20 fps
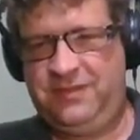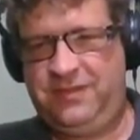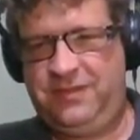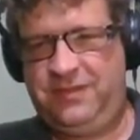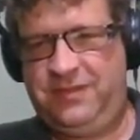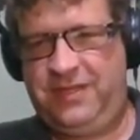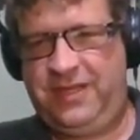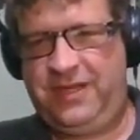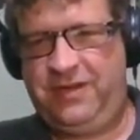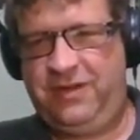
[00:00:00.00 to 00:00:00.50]

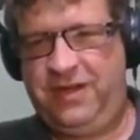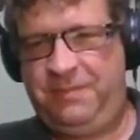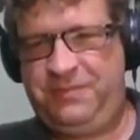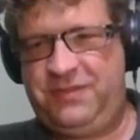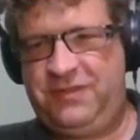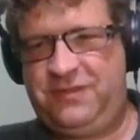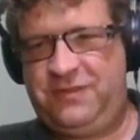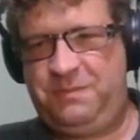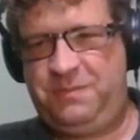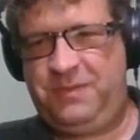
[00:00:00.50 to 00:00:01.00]
They are up
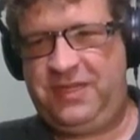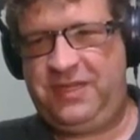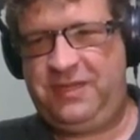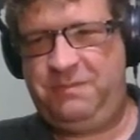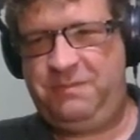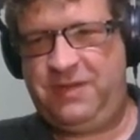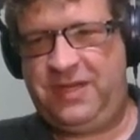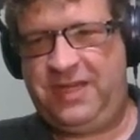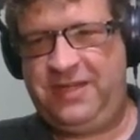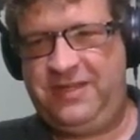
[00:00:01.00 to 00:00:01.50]
to speed
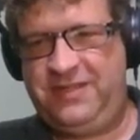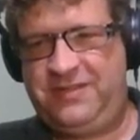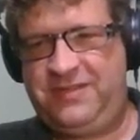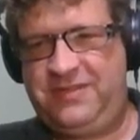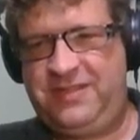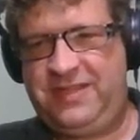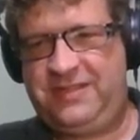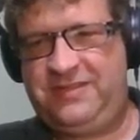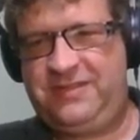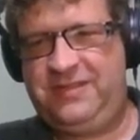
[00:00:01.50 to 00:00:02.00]
by
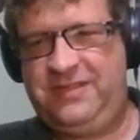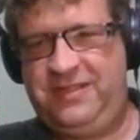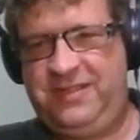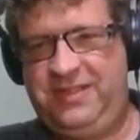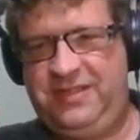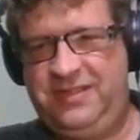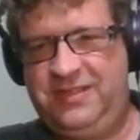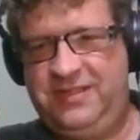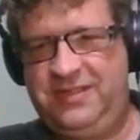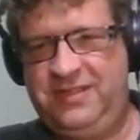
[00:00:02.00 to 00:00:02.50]

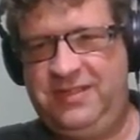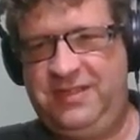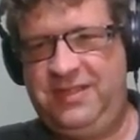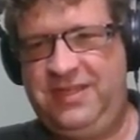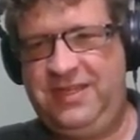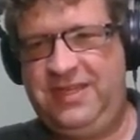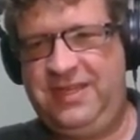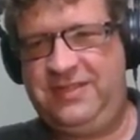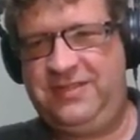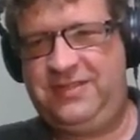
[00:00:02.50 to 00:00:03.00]
necessity.
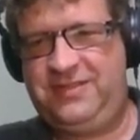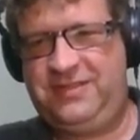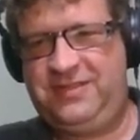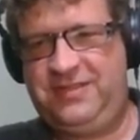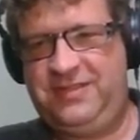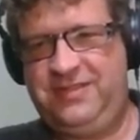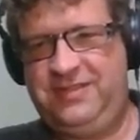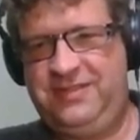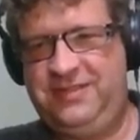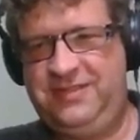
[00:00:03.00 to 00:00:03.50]
Yes,
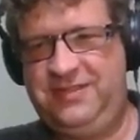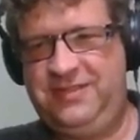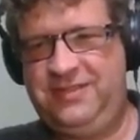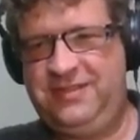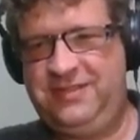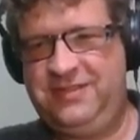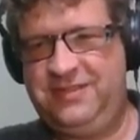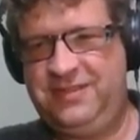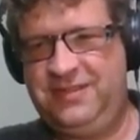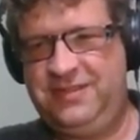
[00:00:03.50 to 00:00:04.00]

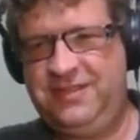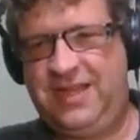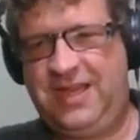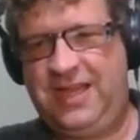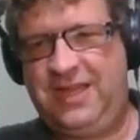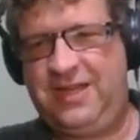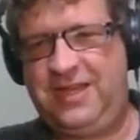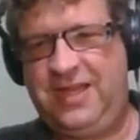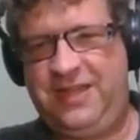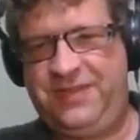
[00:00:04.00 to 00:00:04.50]

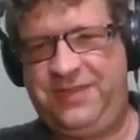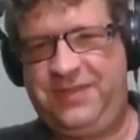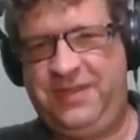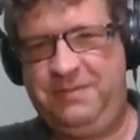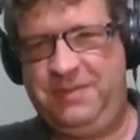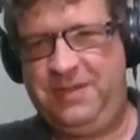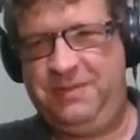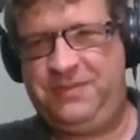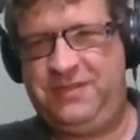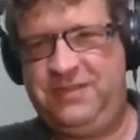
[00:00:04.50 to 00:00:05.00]
I got
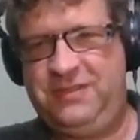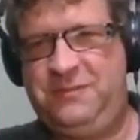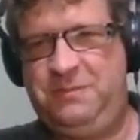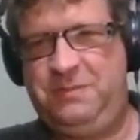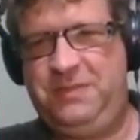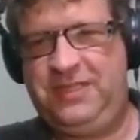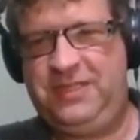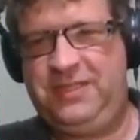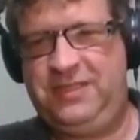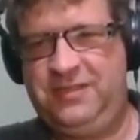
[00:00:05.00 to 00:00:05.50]
them up to
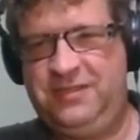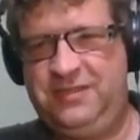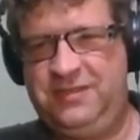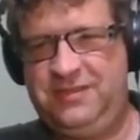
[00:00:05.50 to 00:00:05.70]
speed.